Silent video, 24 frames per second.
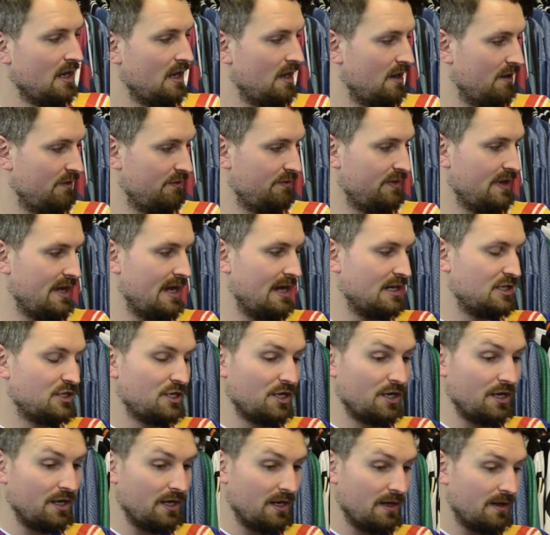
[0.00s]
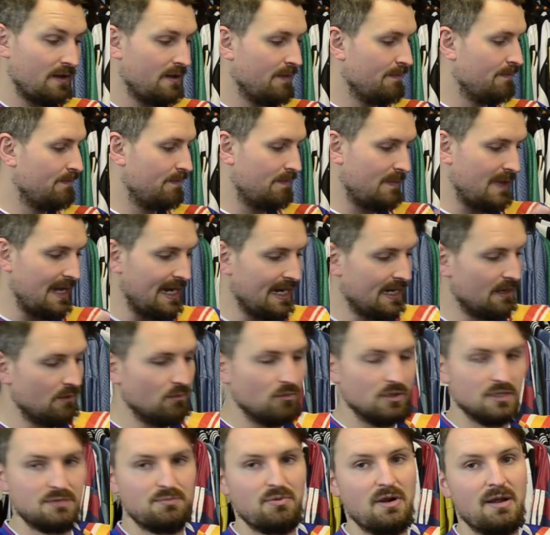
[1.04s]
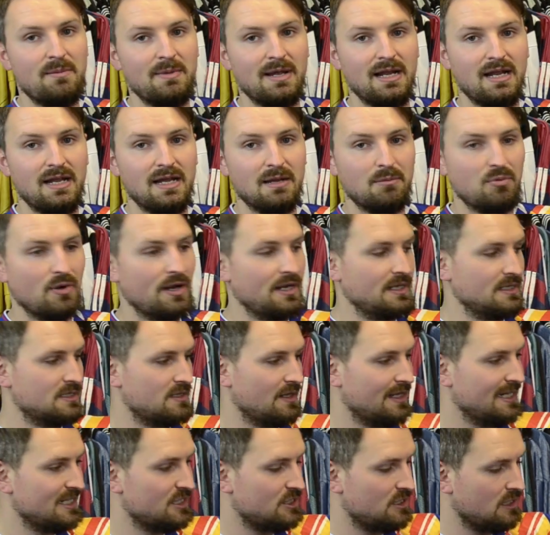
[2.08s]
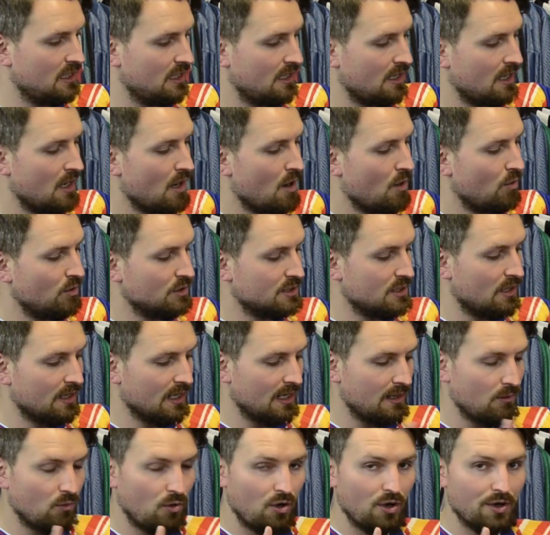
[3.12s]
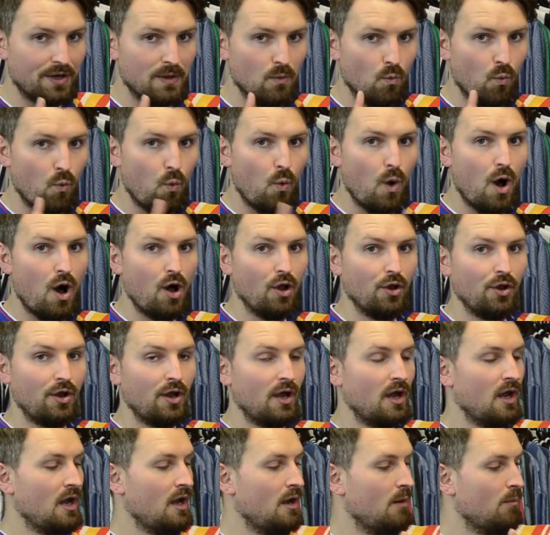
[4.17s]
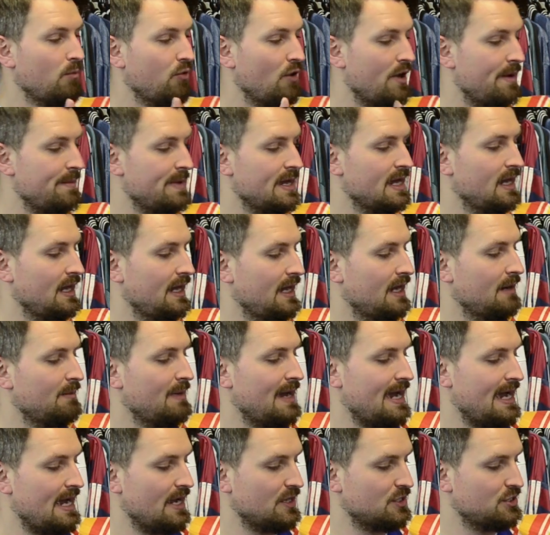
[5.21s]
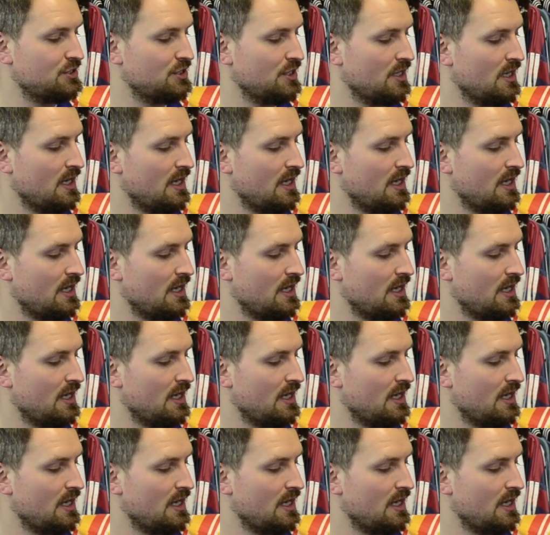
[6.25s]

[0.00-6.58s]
of their shirt. In was Premier League print. So this shirt was only worn in one Premier League match